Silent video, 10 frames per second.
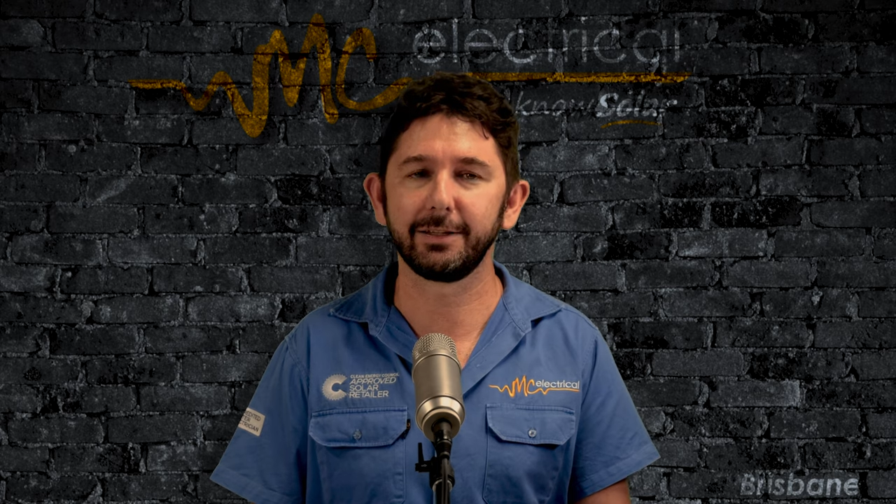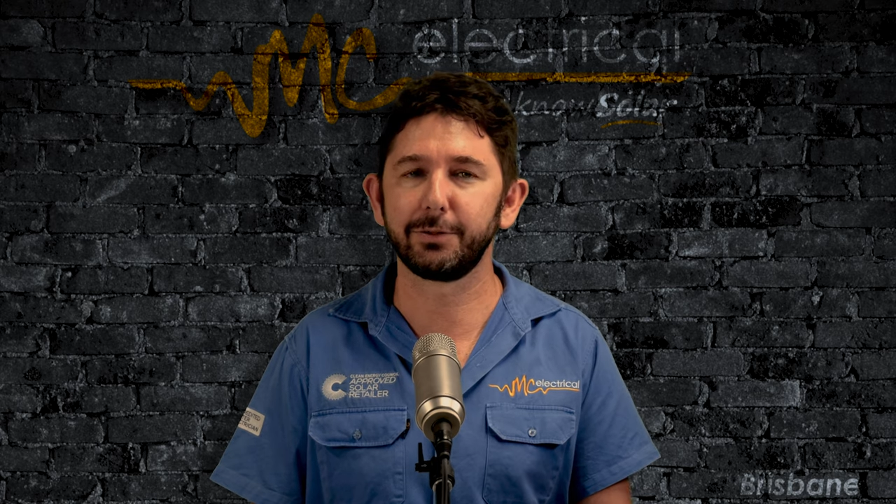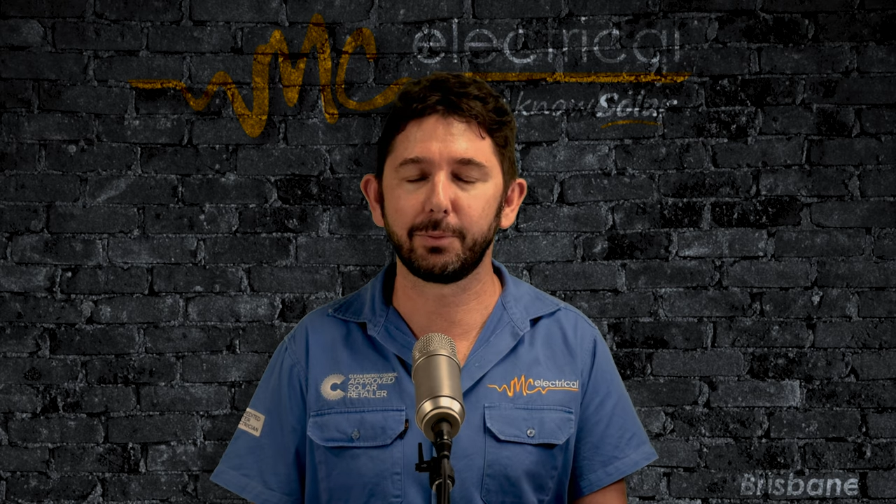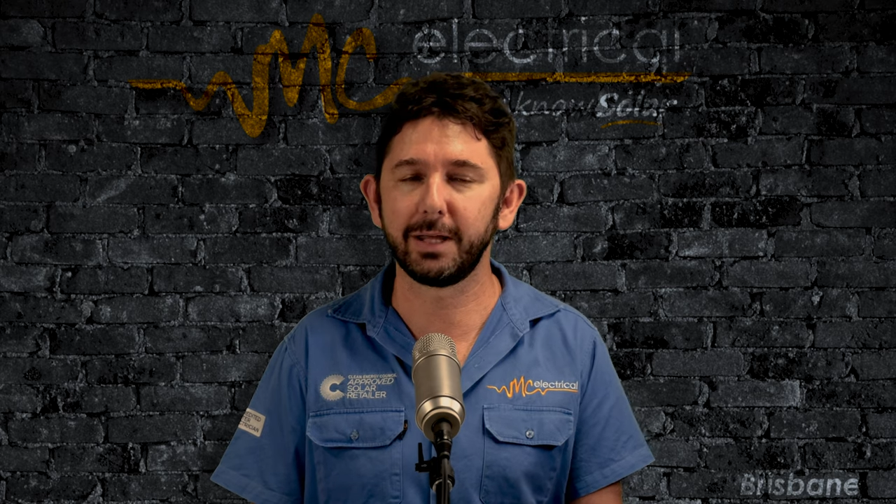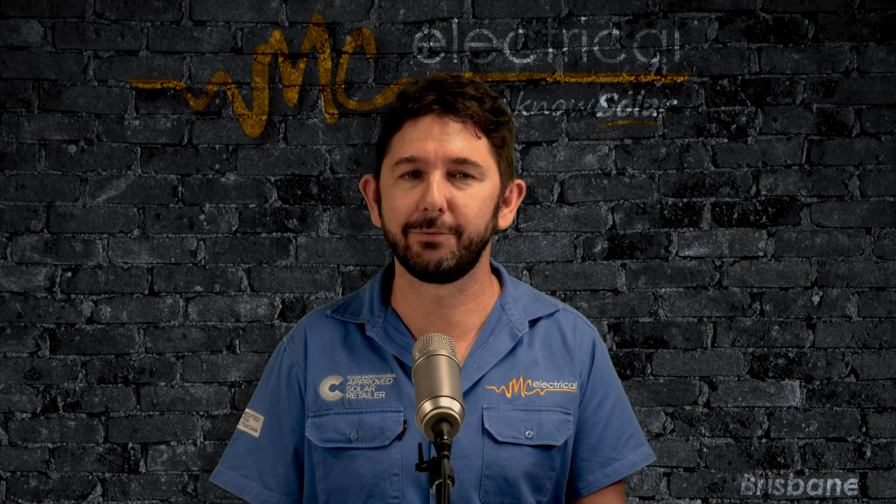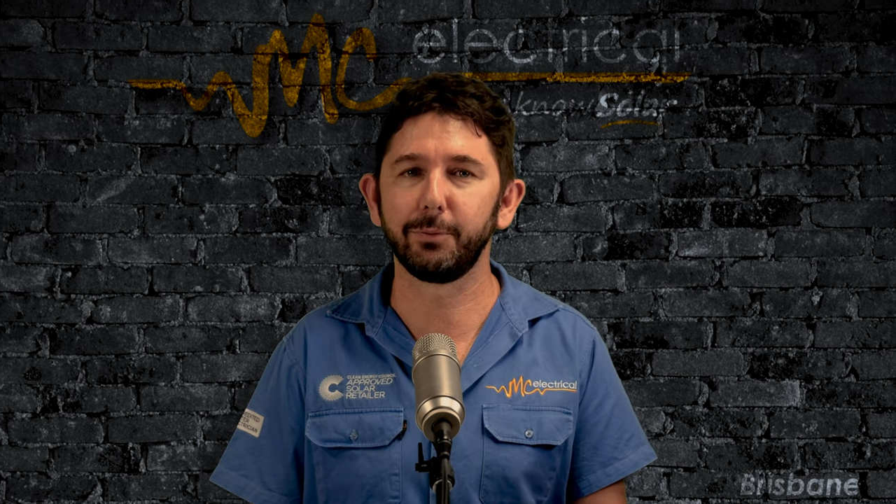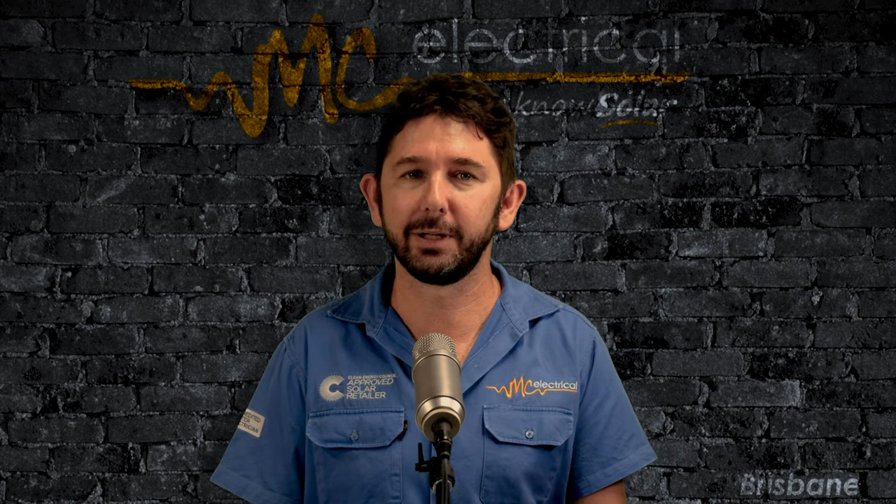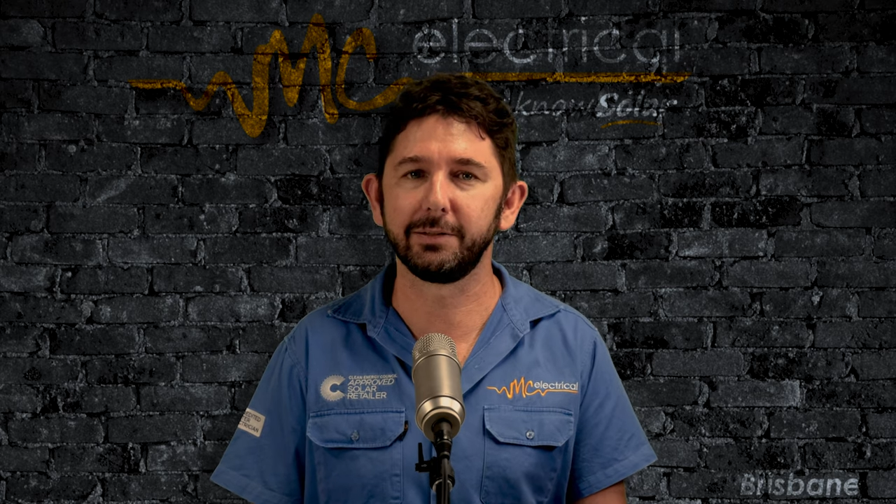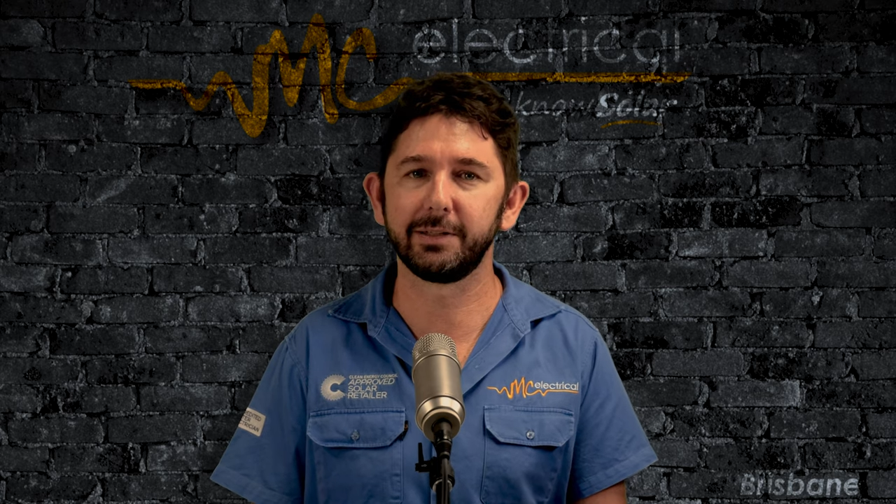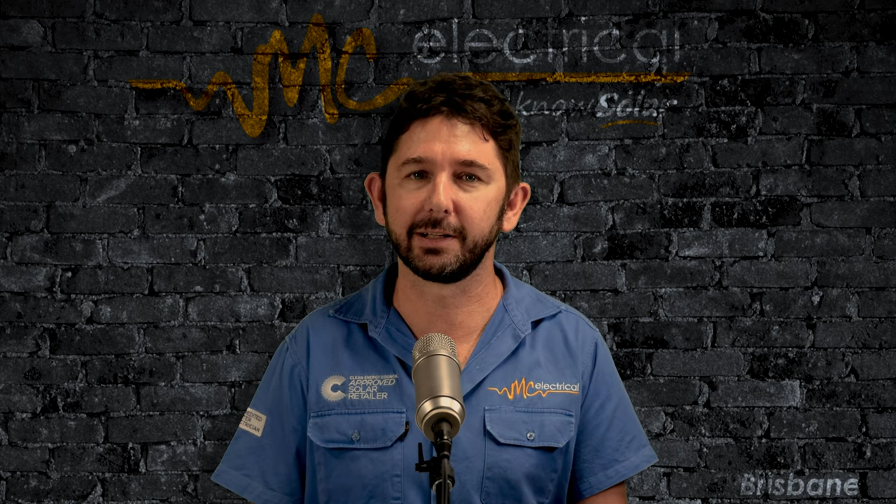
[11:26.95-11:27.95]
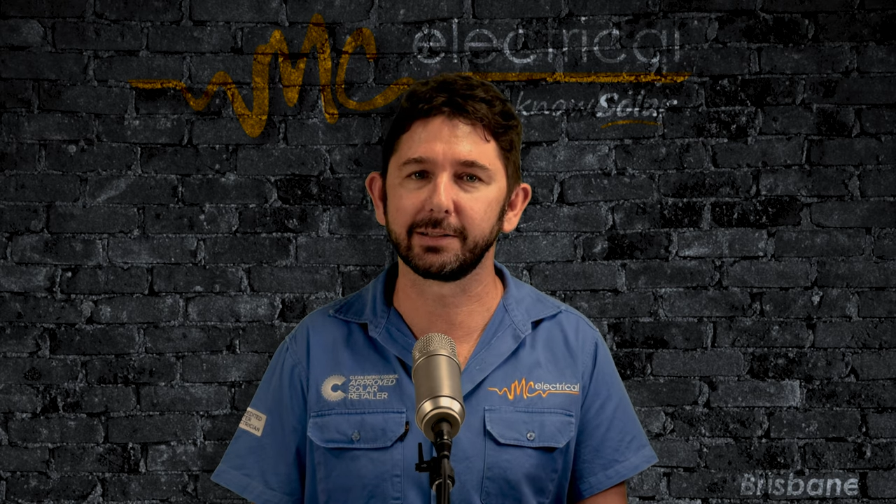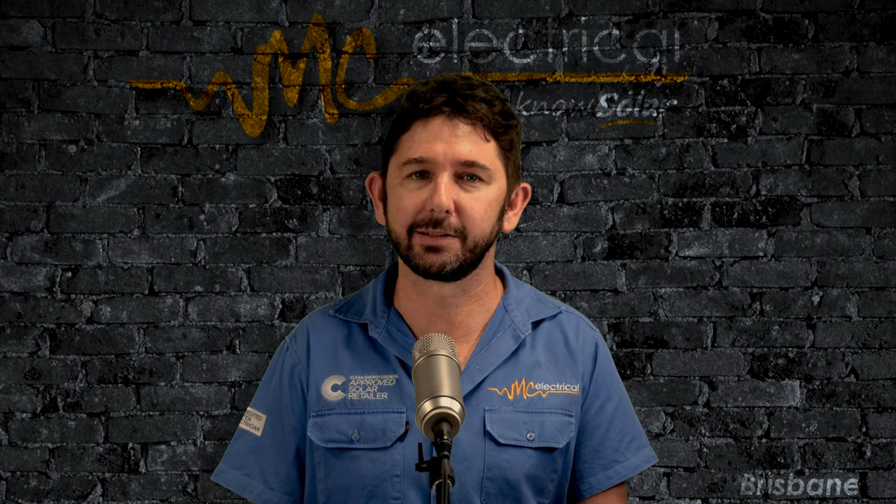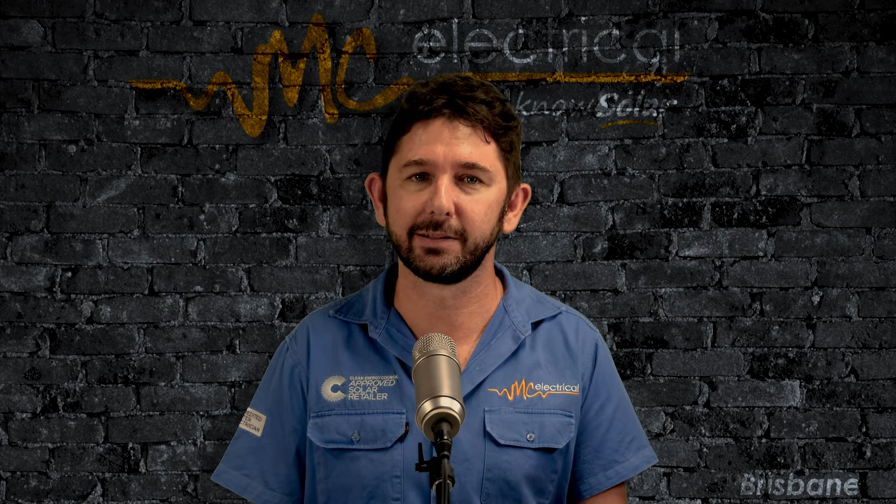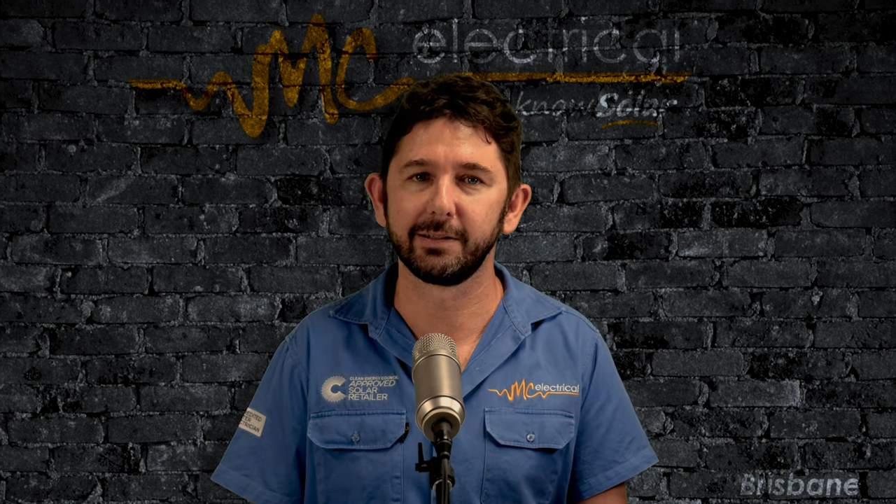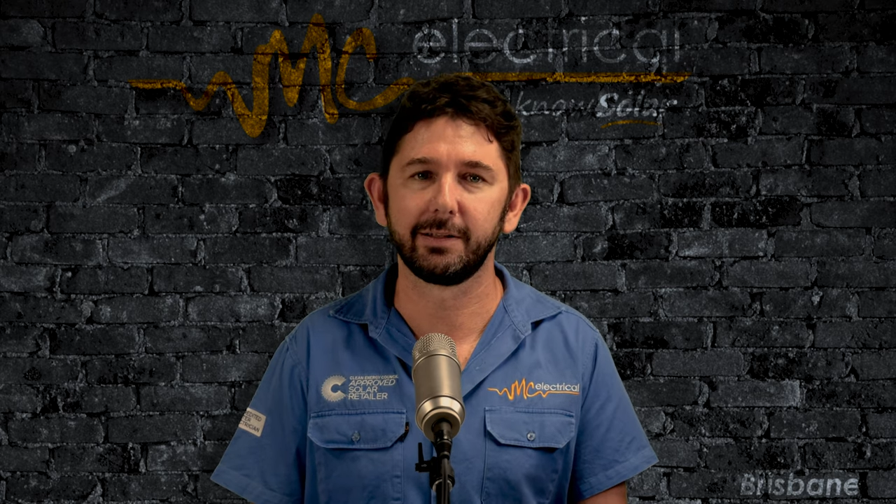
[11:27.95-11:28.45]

2046?